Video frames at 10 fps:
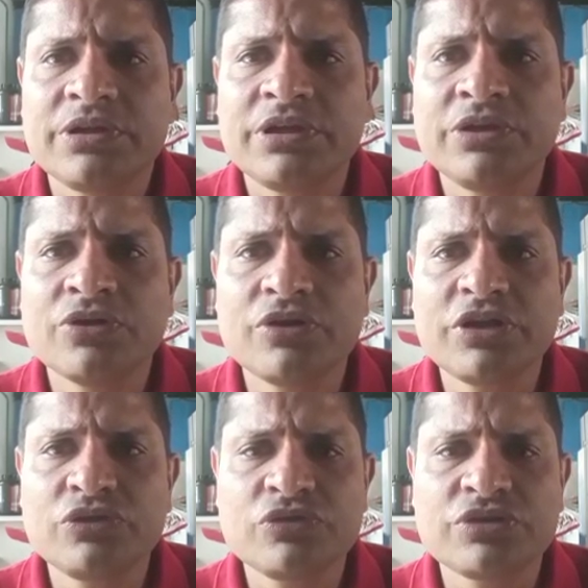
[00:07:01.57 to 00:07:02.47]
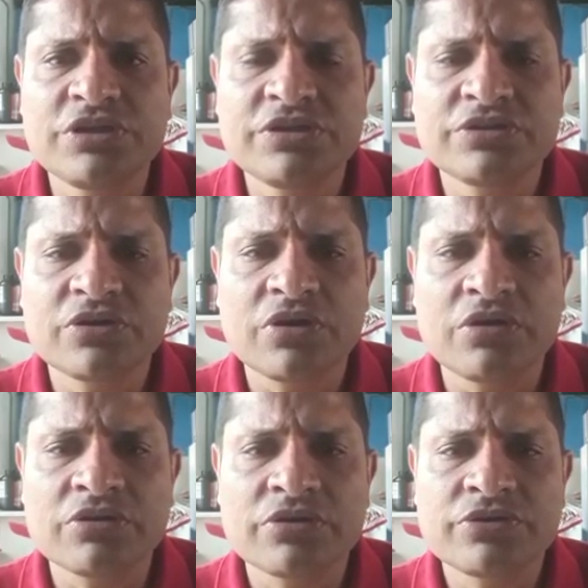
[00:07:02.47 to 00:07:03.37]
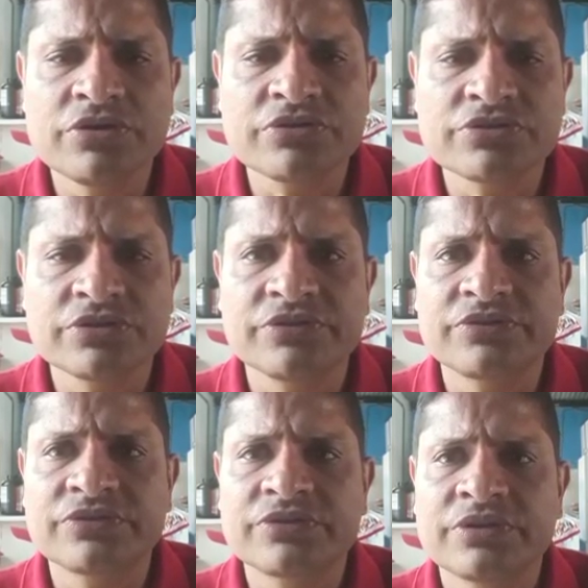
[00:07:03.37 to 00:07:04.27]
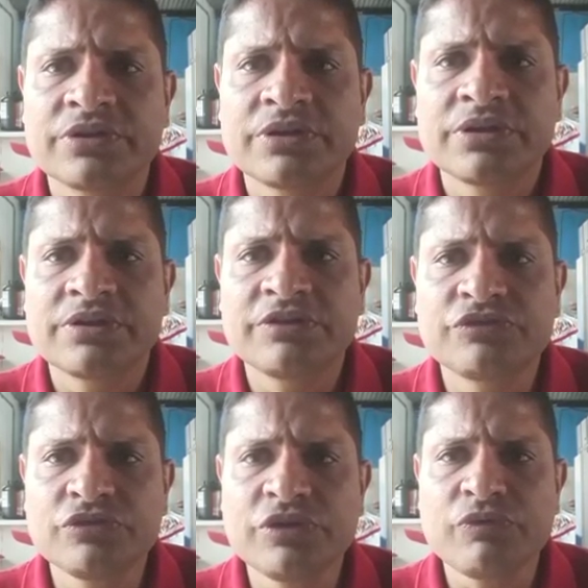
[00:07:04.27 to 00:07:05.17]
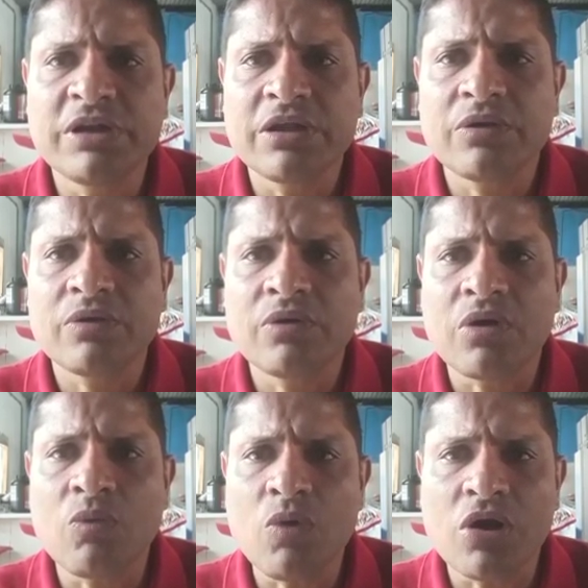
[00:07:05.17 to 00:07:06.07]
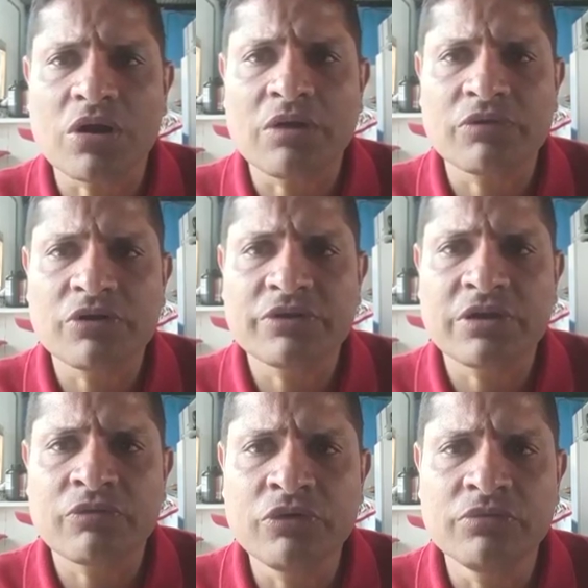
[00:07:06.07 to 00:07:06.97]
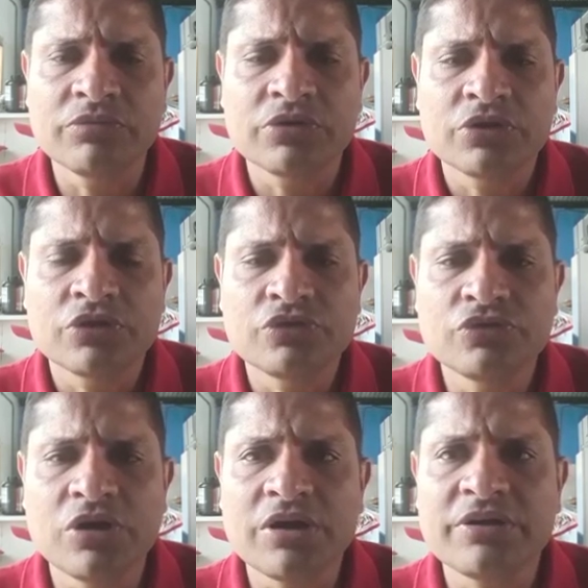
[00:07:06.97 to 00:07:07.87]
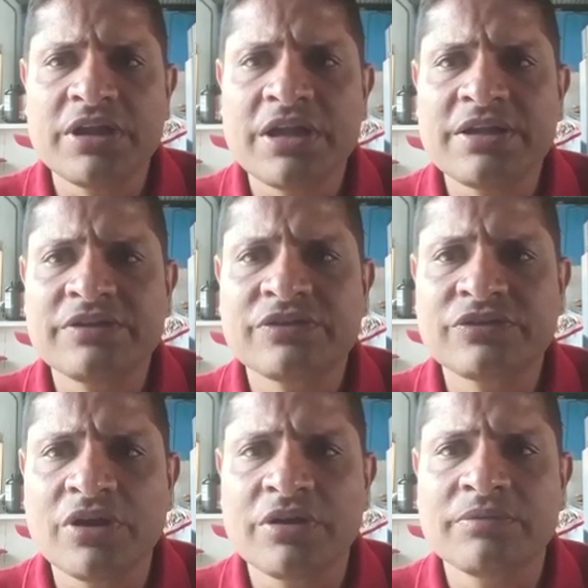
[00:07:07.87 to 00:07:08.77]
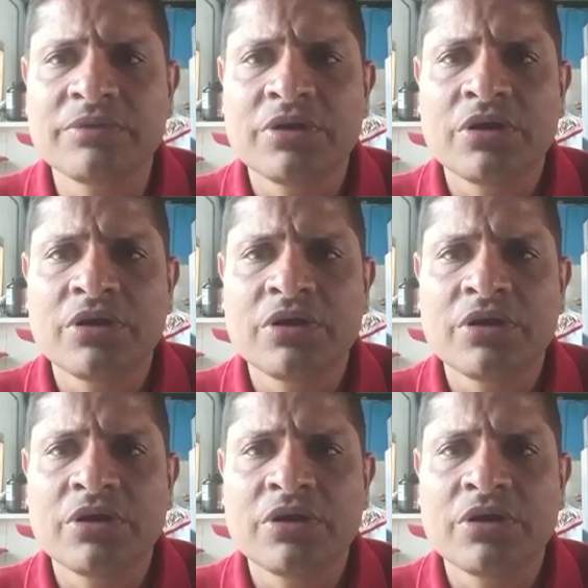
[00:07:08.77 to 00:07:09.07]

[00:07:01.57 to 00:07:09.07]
in order to teach conjunctions. The student will walk around the room to organize some